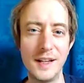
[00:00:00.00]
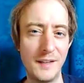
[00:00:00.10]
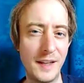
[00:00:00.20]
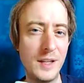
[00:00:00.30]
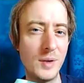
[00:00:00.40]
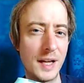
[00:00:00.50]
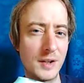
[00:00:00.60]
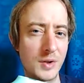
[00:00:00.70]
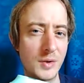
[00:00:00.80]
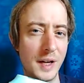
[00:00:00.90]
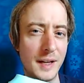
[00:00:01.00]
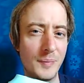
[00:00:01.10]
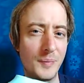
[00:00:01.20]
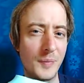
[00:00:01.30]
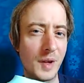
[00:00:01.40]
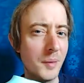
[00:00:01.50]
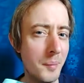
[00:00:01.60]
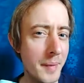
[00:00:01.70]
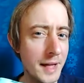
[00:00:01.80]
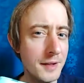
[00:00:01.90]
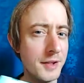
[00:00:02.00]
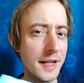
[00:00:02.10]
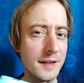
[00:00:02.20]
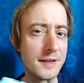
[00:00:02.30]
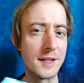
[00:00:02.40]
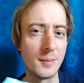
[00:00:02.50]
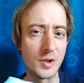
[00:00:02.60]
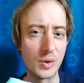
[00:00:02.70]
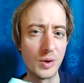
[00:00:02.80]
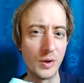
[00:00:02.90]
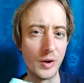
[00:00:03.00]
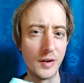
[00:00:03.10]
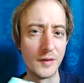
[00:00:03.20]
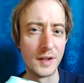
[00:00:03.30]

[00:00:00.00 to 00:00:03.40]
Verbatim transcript: Then you can try melting some sugar